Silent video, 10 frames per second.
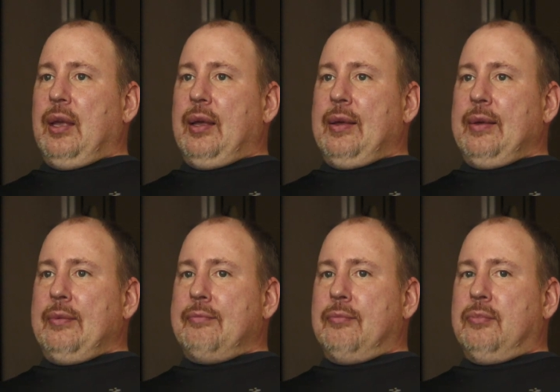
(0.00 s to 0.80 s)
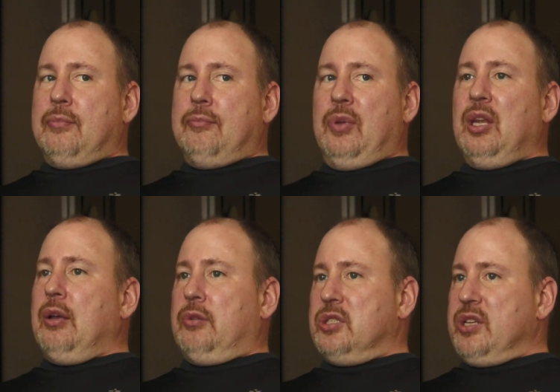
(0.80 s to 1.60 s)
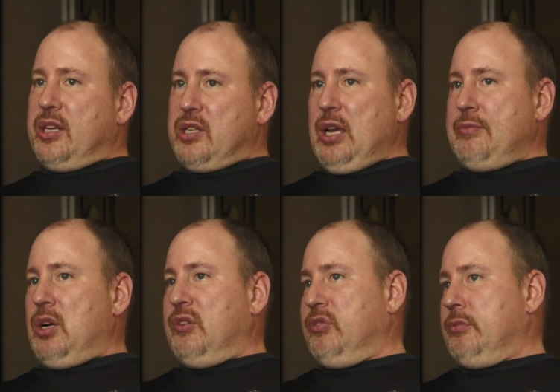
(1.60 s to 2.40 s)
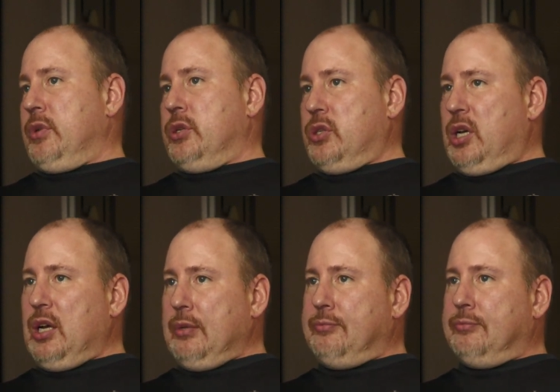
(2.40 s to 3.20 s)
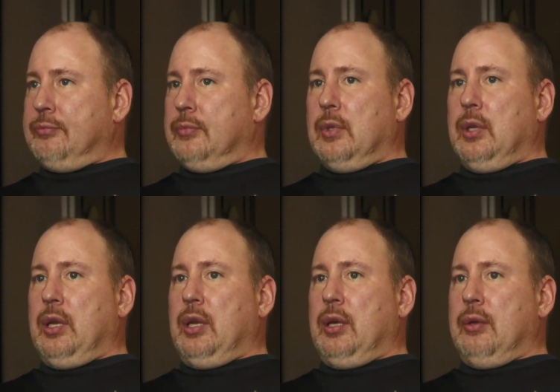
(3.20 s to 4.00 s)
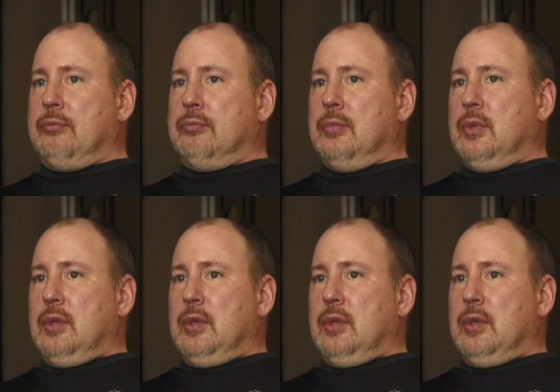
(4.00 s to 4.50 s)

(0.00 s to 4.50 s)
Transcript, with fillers: Um, being able to take time off from my job, um,